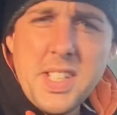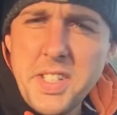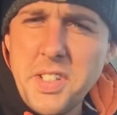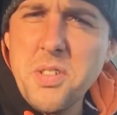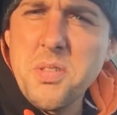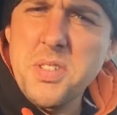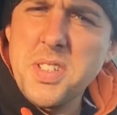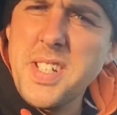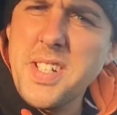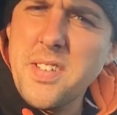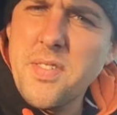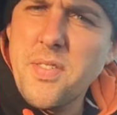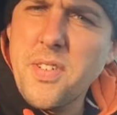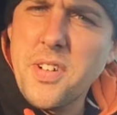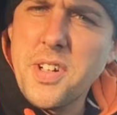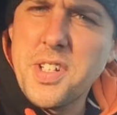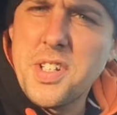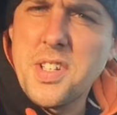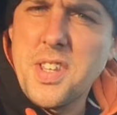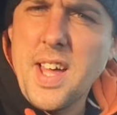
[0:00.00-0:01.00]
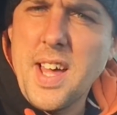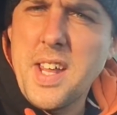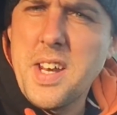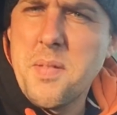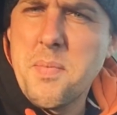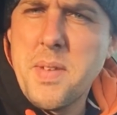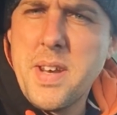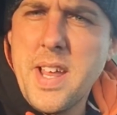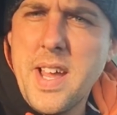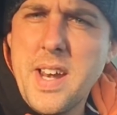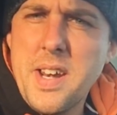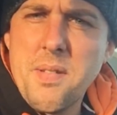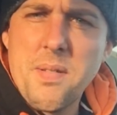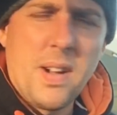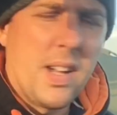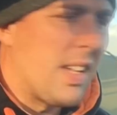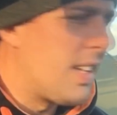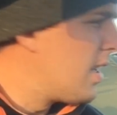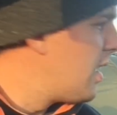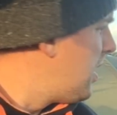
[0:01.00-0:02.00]
you'll see the footage of that in a minute
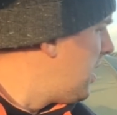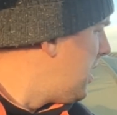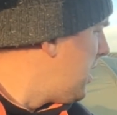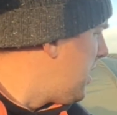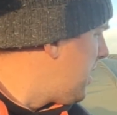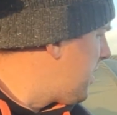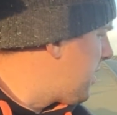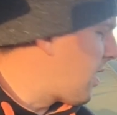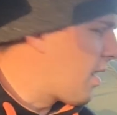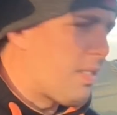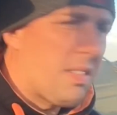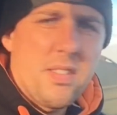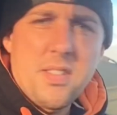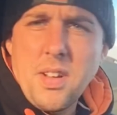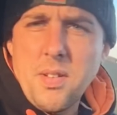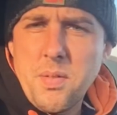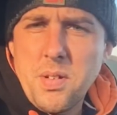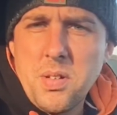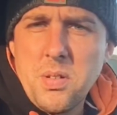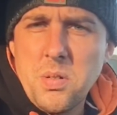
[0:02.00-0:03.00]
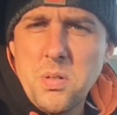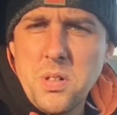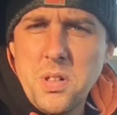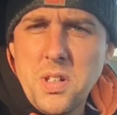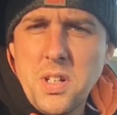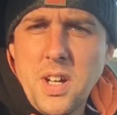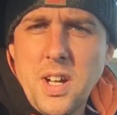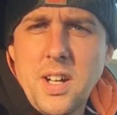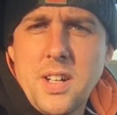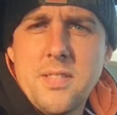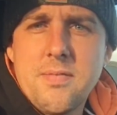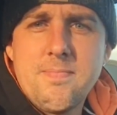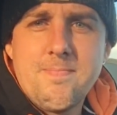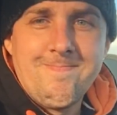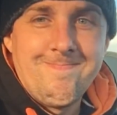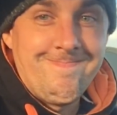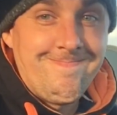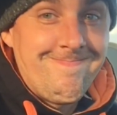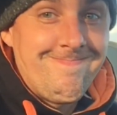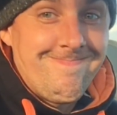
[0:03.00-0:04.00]
anyway. So, because I recorded her.
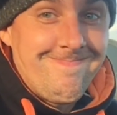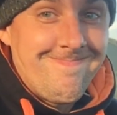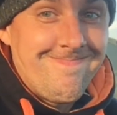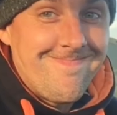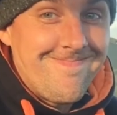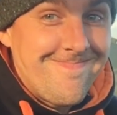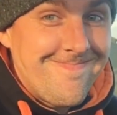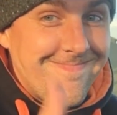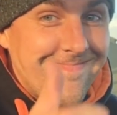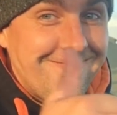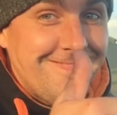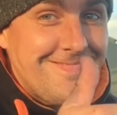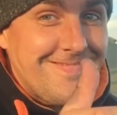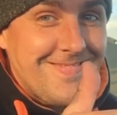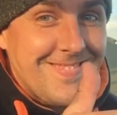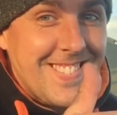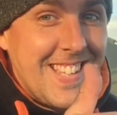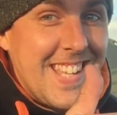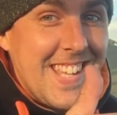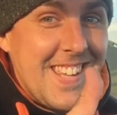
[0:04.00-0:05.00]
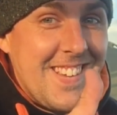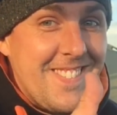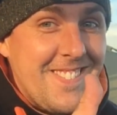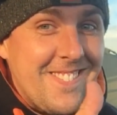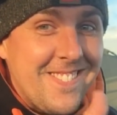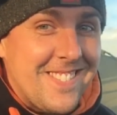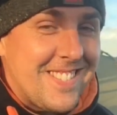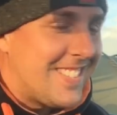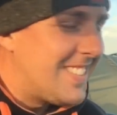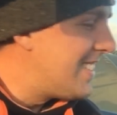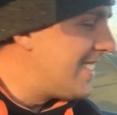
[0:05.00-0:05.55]
Thank you.